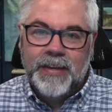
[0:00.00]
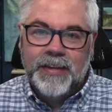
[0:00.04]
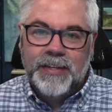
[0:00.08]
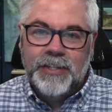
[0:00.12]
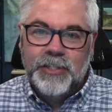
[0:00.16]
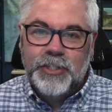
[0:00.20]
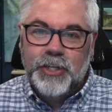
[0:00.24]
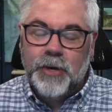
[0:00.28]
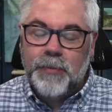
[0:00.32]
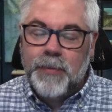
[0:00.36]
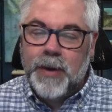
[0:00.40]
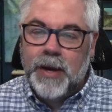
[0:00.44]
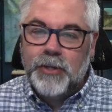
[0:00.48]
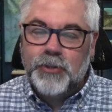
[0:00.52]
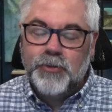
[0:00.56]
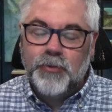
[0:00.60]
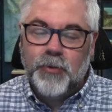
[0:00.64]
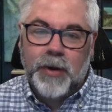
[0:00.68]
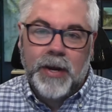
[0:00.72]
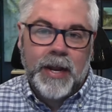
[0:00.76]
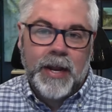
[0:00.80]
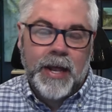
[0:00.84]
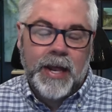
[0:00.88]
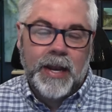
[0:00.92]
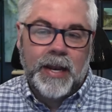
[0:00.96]
Jeremiah
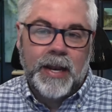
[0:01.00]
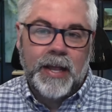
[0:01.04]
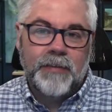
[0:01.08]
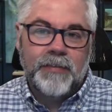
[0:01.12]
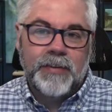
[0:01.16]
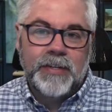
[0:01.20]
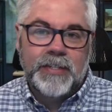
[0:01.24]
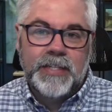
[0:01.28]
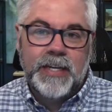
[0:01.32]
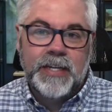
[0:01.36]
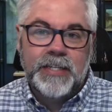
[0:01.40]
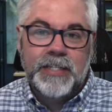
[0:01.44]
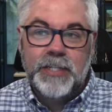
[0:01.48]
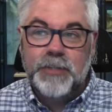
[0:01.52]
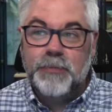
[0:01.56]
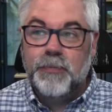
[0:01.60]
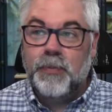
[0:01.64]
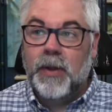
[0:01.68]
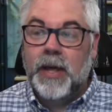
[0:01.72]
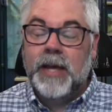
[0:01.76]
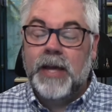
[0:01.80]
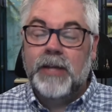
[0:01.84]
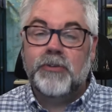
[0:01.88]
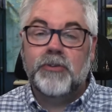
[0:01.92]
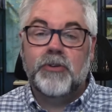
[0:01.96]
29:11 says his
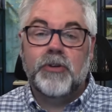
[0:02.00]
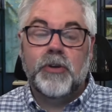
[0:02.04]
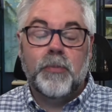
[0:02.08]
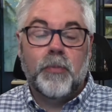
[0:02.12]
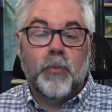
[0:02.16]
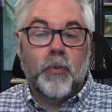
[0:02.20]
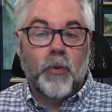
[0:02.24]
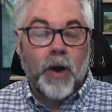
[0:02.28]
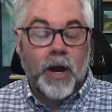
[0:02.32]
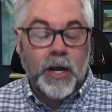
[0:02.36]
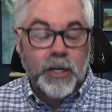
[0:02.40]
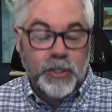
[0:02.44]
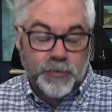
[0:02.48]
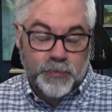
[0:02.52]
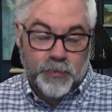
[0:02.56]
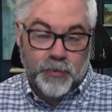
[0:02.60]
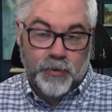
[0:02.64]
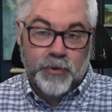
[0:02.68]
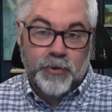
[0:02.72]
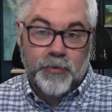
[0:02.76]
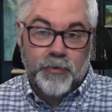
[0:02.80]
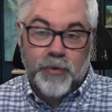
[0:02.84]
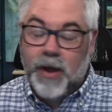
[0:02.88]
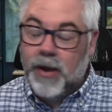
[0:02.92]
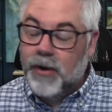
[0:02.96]
plans are to prosper
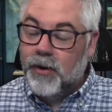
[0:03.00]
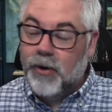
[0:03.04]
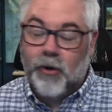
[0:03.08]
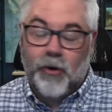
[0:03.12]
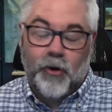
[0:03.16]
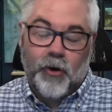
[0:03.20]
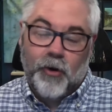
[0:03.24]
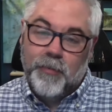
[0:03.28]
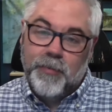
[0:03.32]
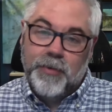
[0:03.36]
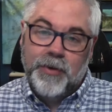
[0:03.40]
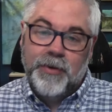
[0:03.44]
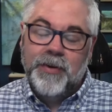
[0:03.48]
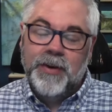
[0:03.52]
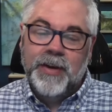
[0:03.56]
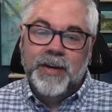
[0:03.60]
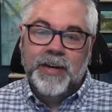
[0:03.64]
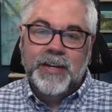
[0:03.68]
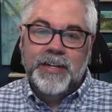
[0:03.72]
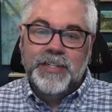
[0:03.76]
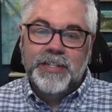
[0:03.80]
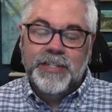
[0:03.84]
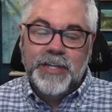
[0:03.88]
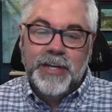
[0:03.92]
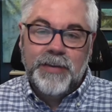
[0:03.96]
you, not to harm you,
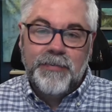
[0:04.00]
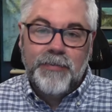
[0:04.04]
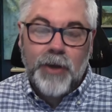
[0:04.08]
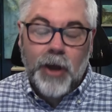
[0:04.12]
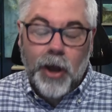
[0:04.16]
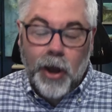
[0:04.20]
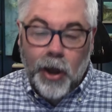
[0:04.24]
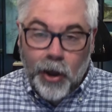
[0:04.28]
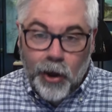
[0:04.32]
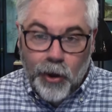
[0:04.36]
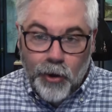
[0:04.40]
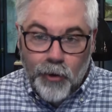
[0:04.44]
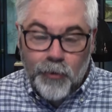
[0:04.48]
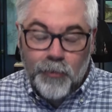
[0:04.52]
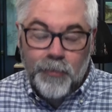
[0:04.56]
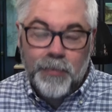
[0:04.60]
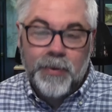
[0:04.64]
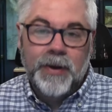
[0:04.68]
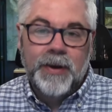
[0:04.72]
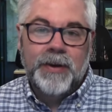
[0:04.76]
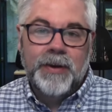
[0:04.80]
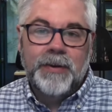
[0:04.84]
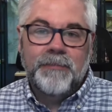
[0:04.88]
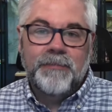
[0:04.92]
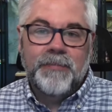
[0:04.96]
to give you a hope
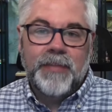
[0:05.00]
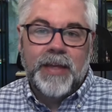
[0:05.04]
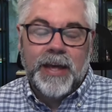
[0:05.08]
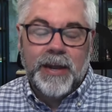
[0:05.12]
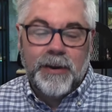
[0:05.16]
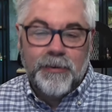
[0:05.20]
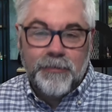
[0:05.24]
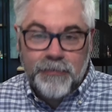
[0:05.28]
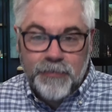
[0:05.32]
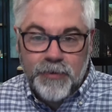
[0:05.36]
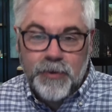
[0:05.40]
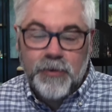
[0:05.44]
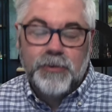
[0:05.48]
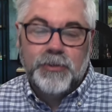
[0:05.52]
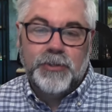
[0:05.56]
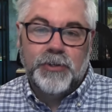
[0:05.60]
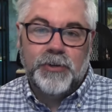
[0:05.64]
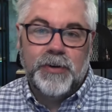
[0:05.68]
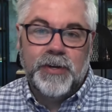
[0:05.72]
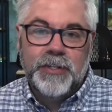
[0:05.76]
and a future.